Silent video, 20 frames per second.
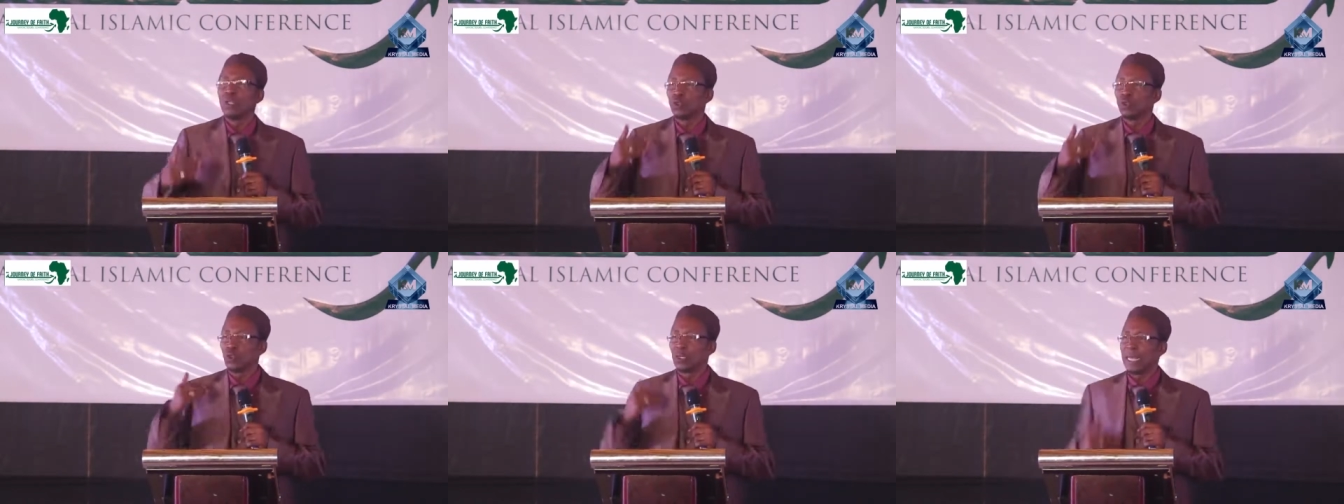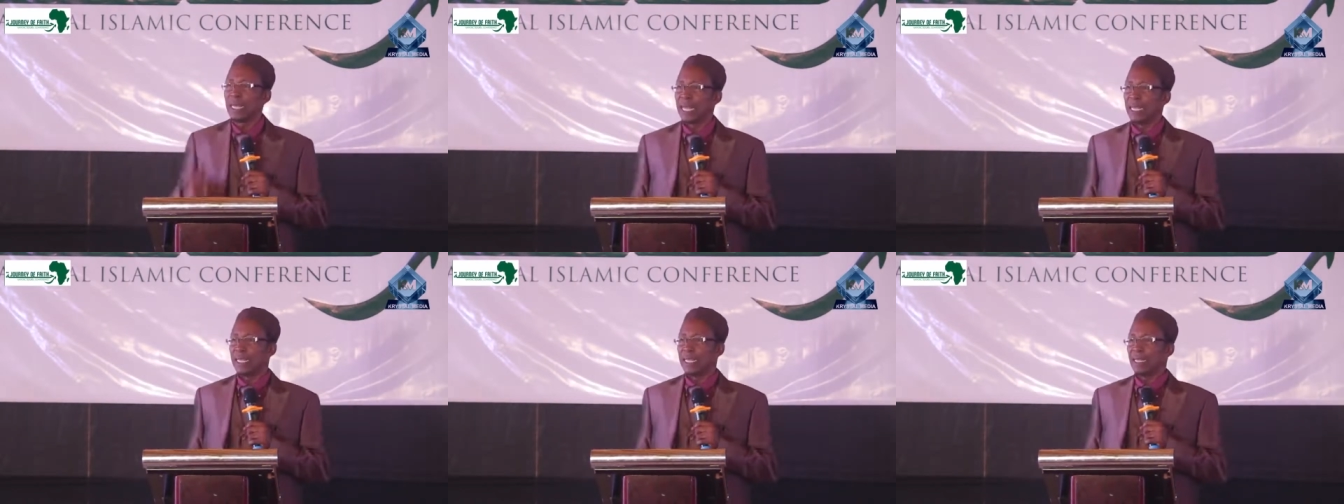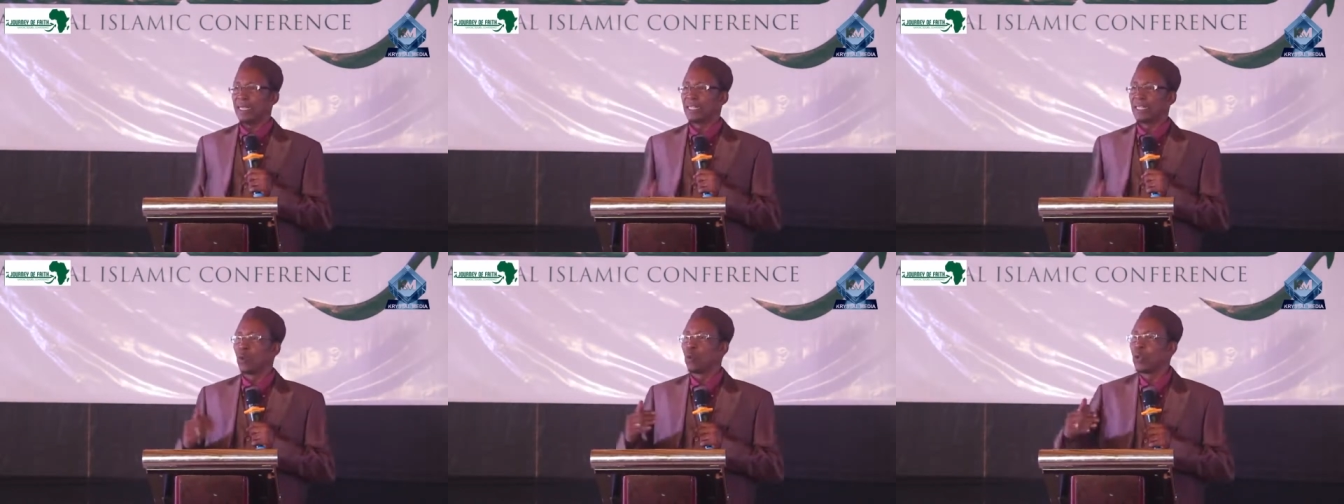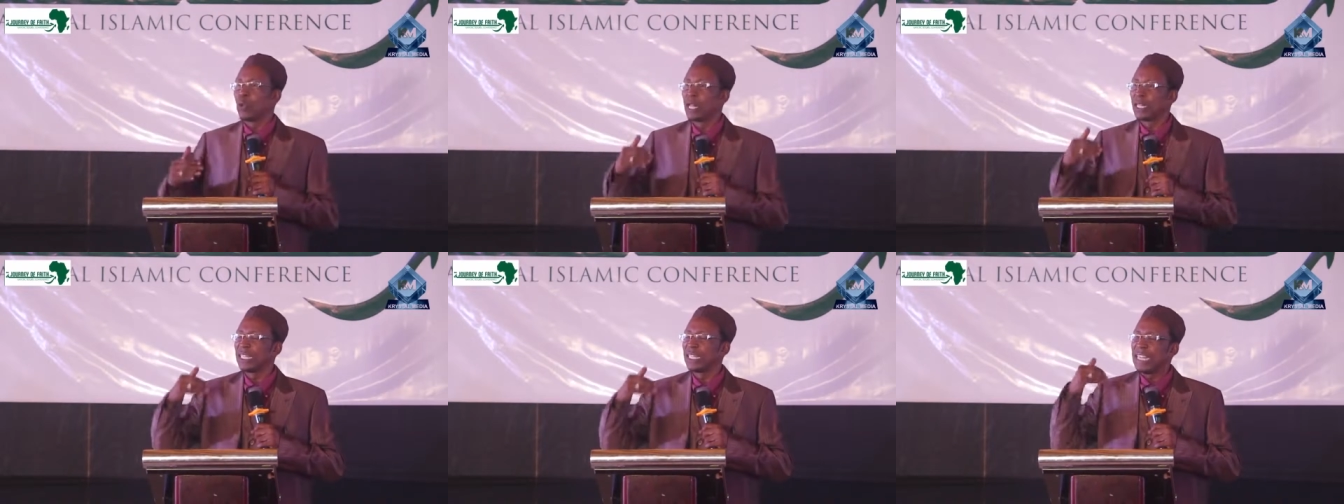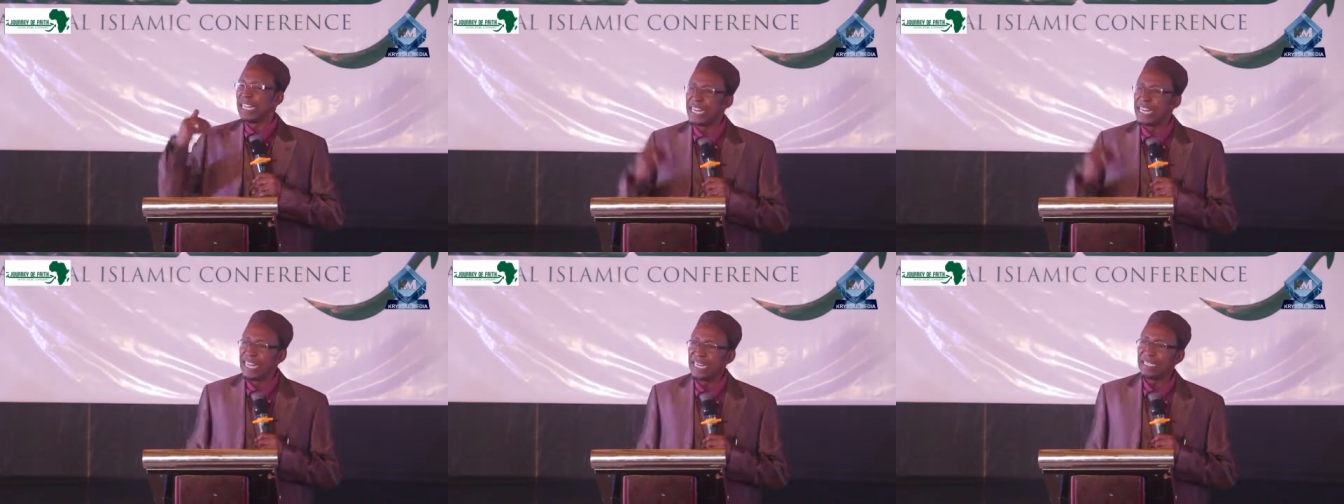Today, the world
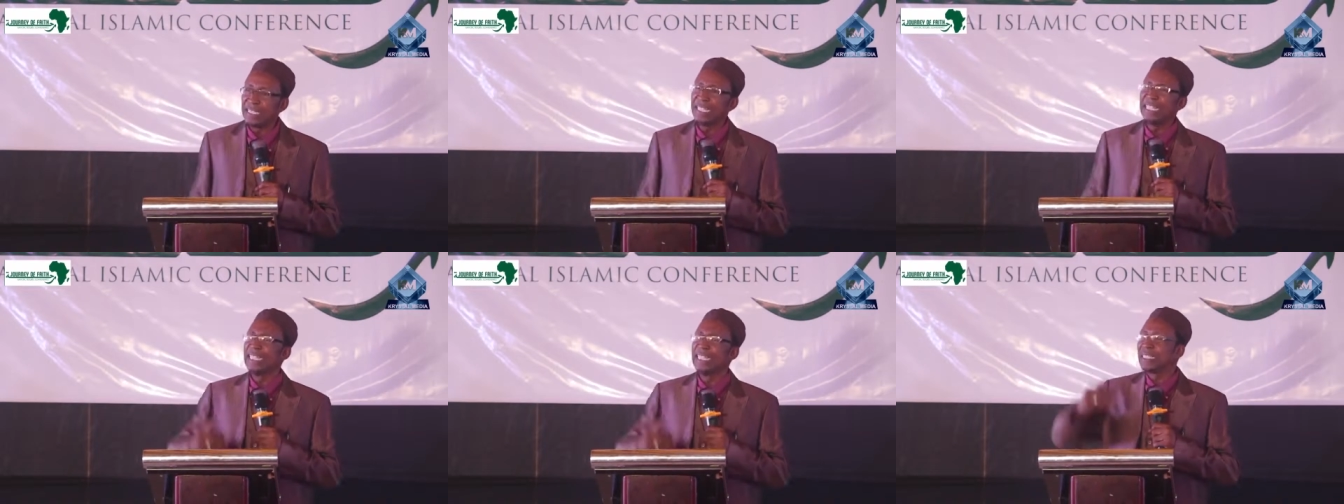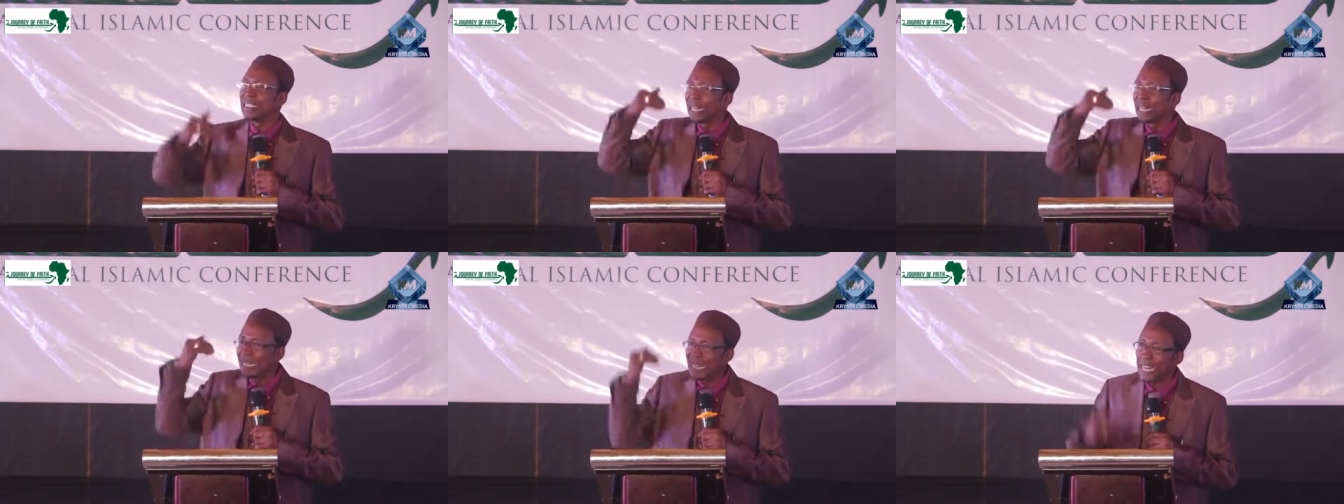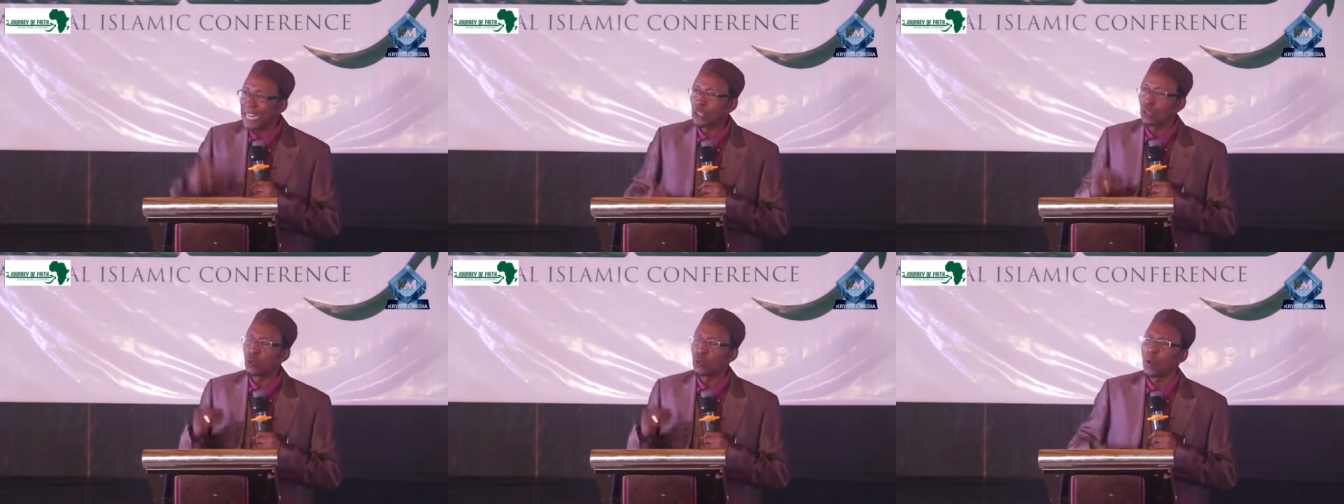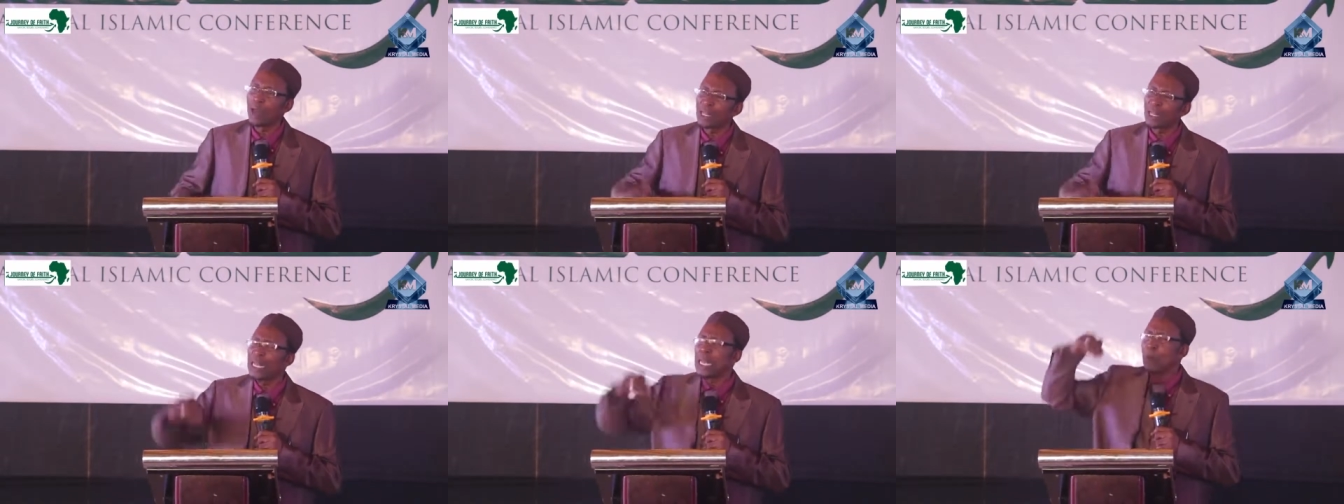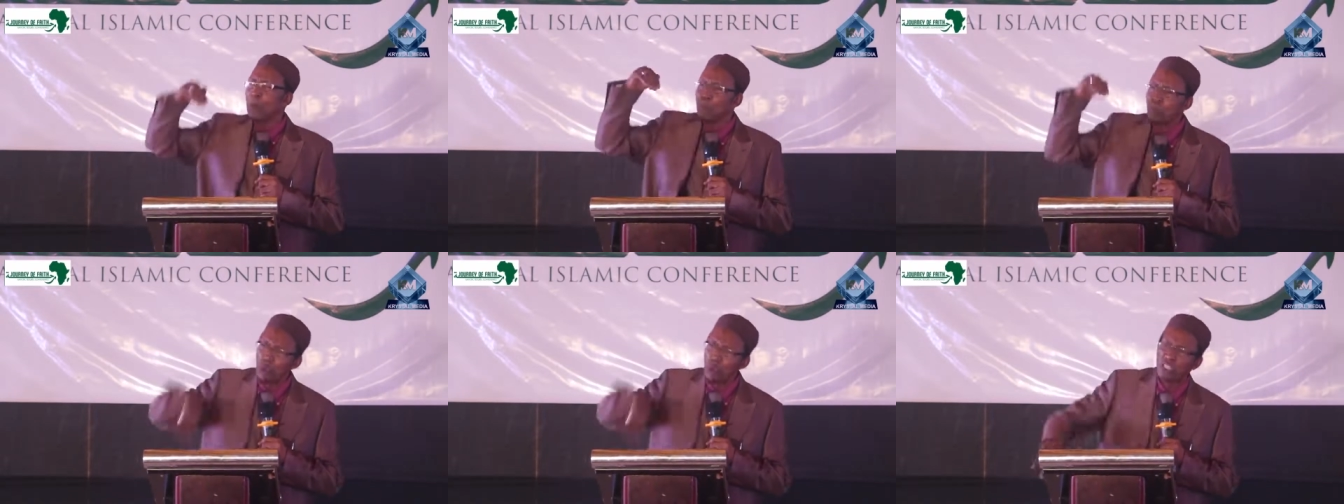needs intellectual
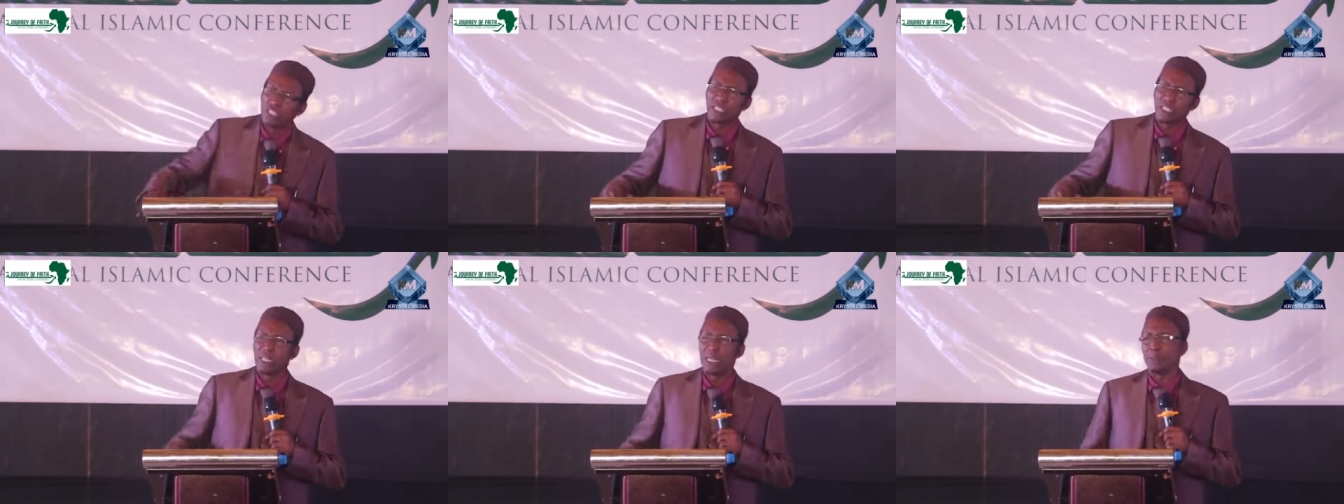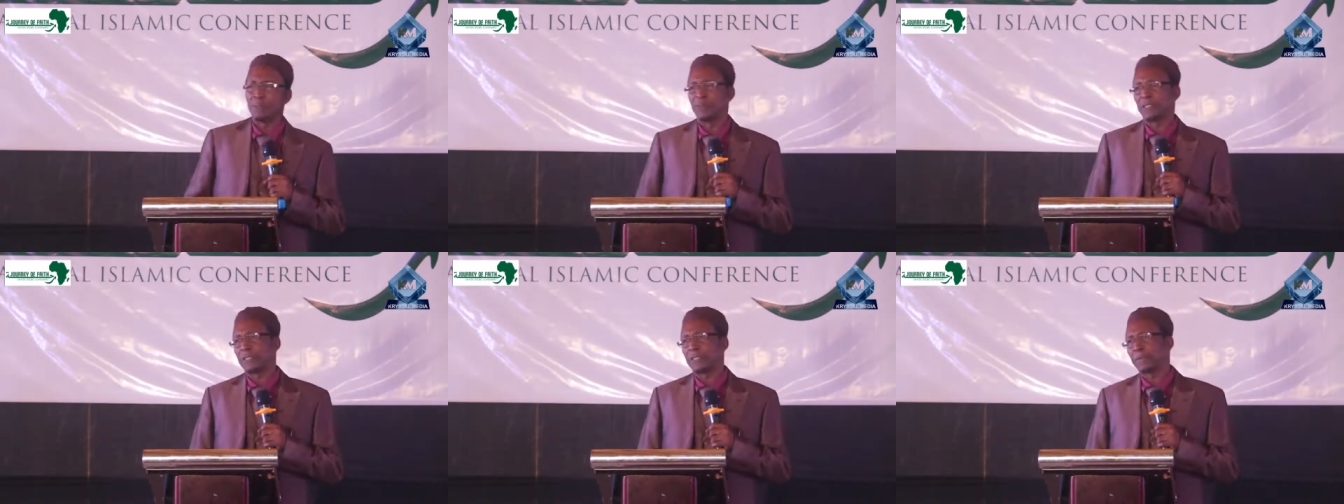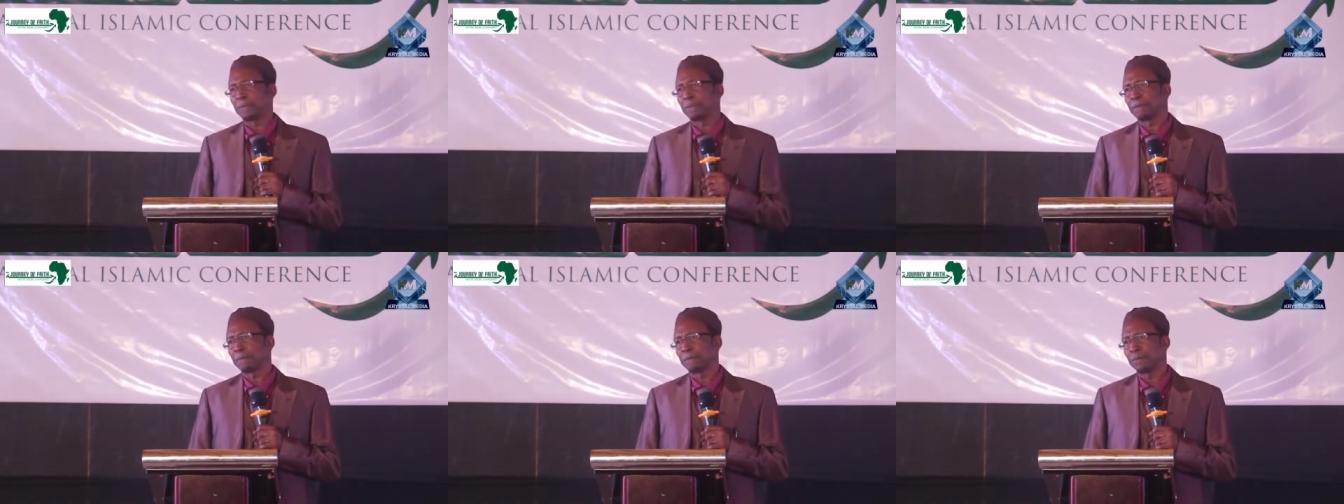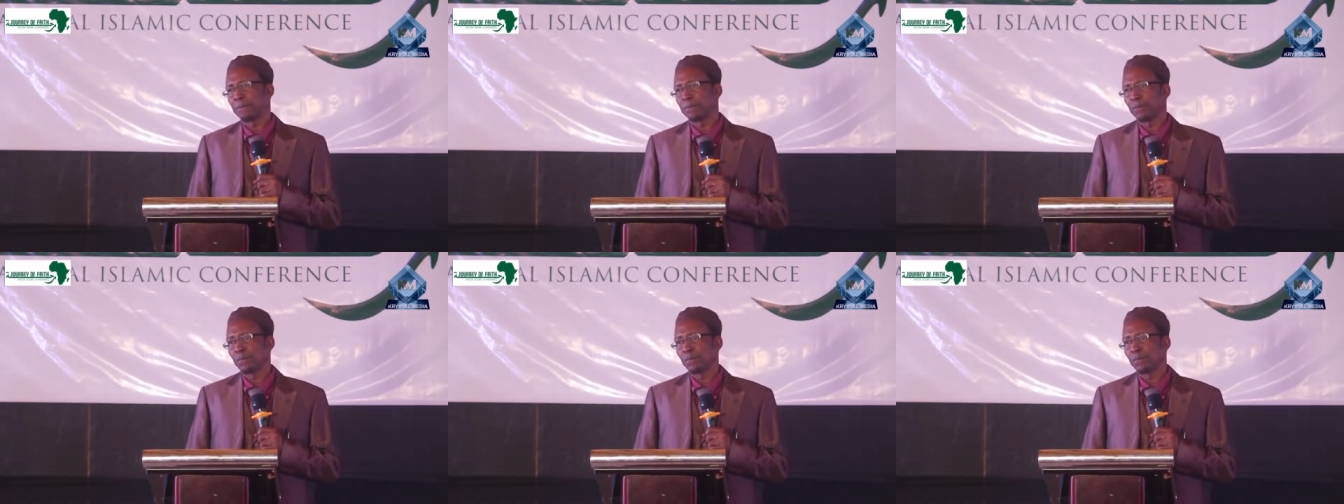Muslims.